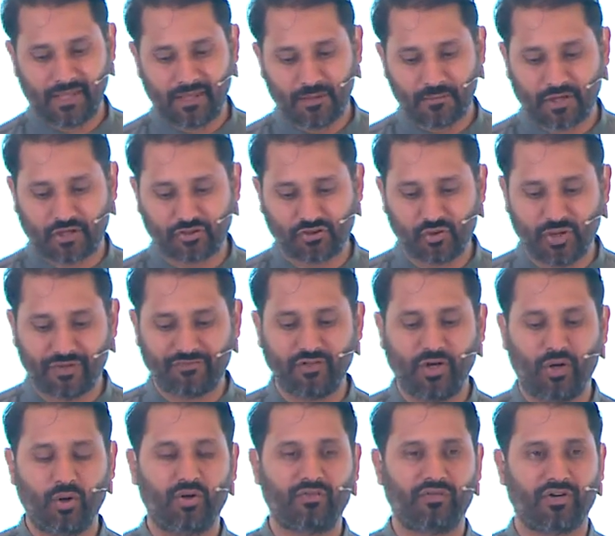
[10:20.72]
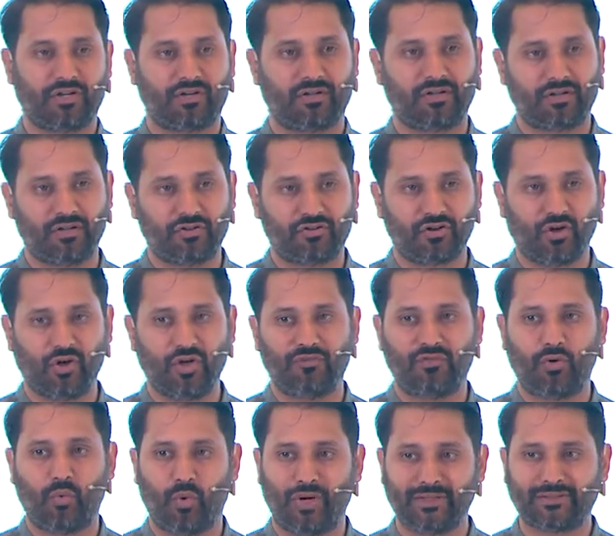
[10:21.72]
Because you have no control
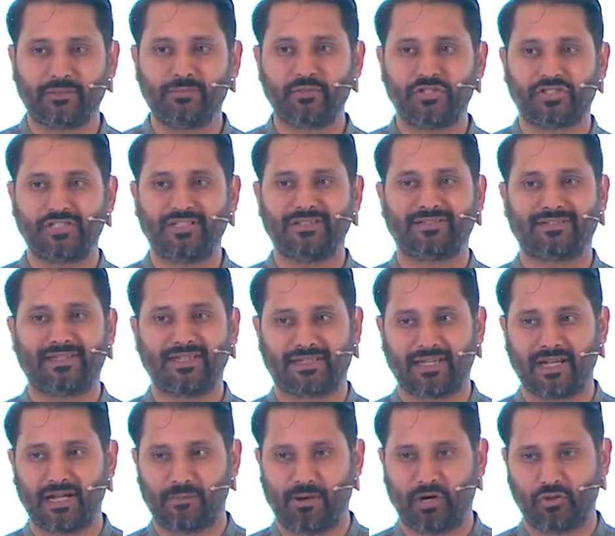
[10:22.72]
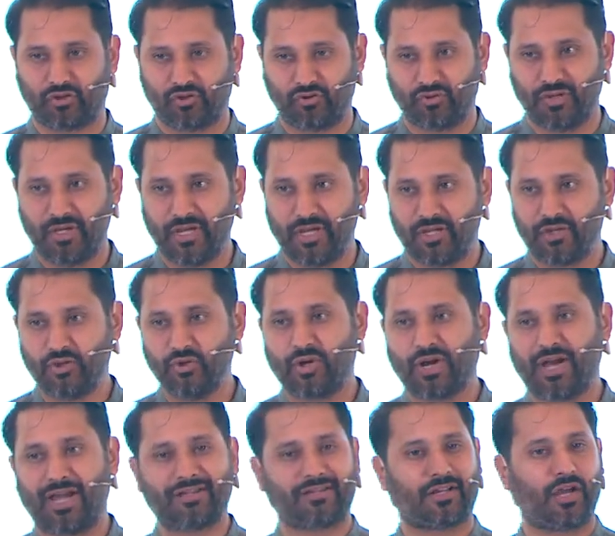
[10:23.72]
over what the machine's thinking about you. You
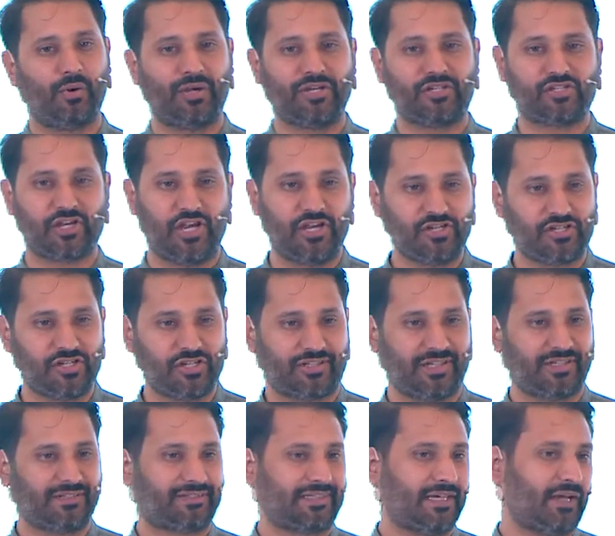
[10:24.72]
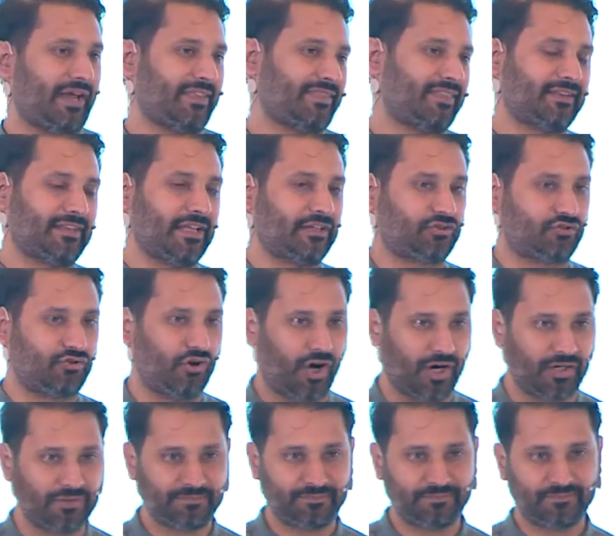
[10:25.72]
can't go and change it and say, I think that's
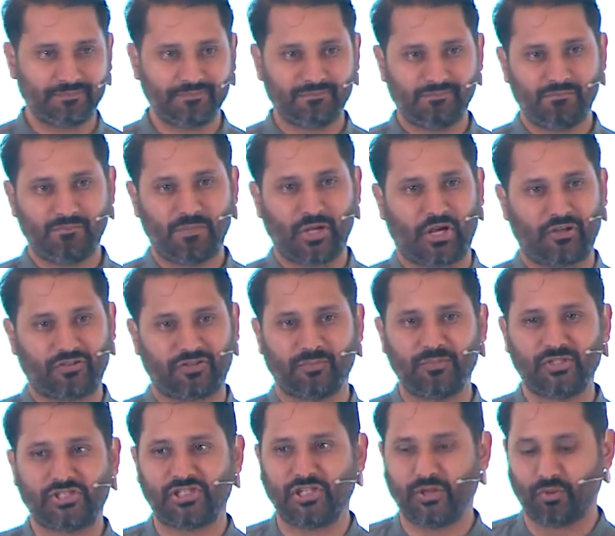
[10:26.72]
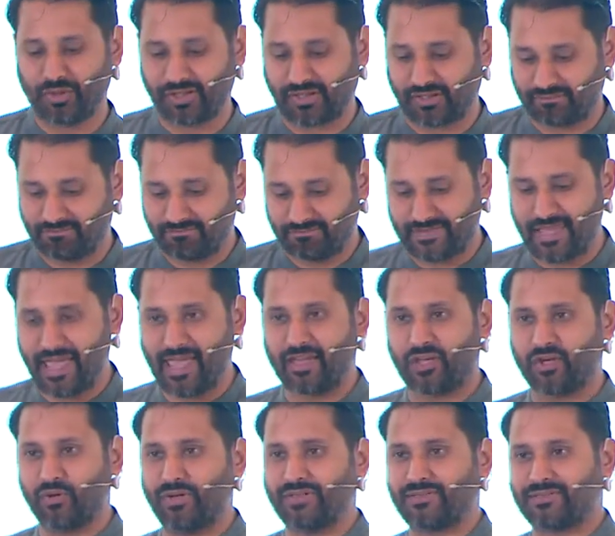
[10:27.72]
wrong. Because the machine will tag
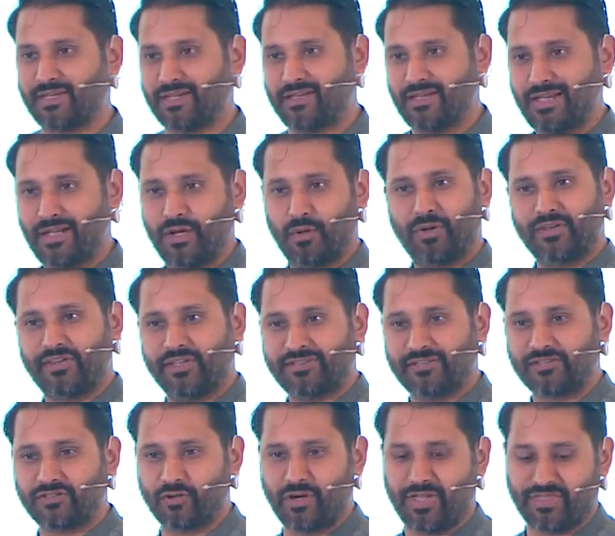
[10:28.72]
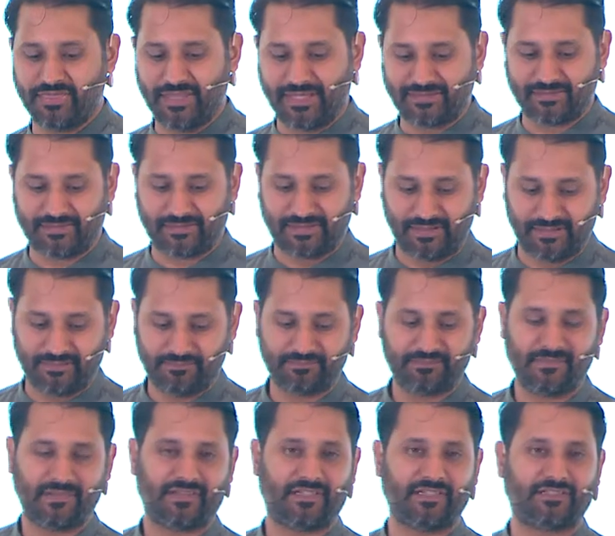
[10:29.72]
you and say, well, this is your ethnicity.
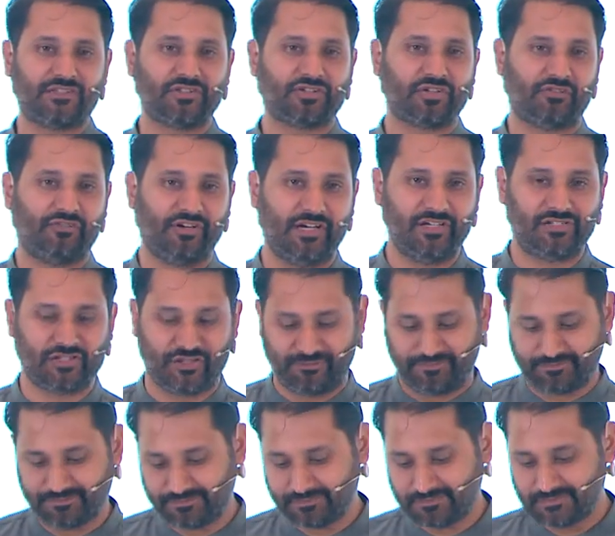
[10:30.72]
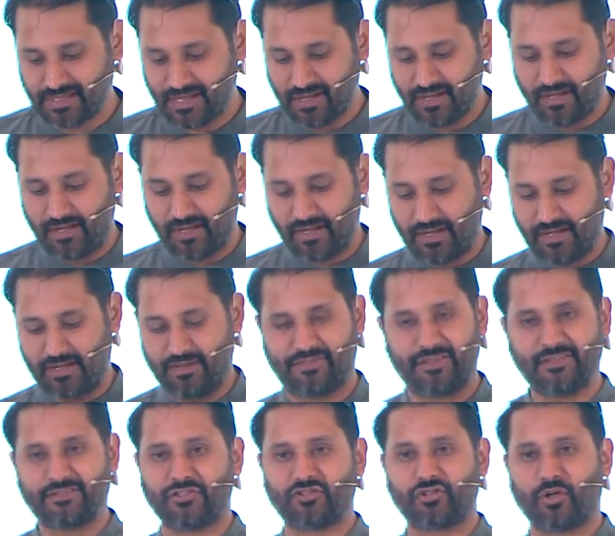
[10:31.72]
This is your religion.
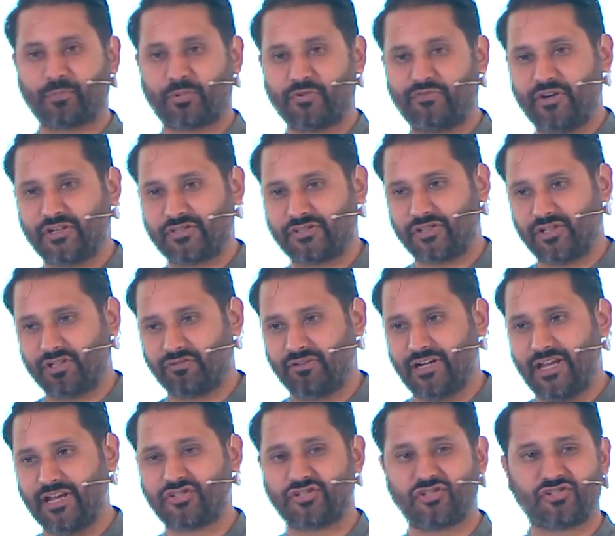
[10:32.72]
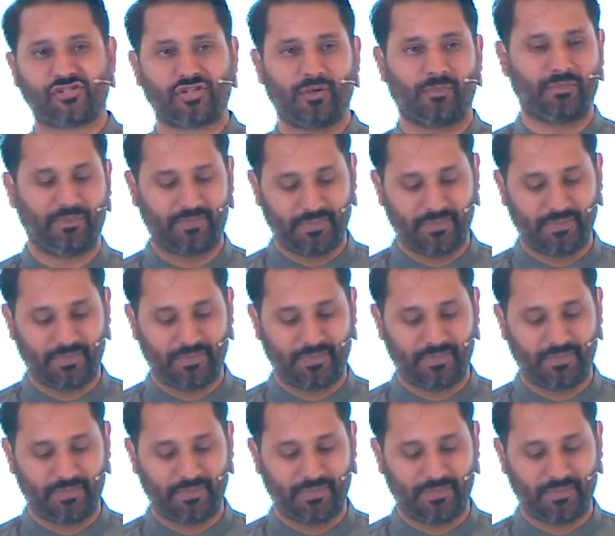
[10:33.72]
This is your professional relationship.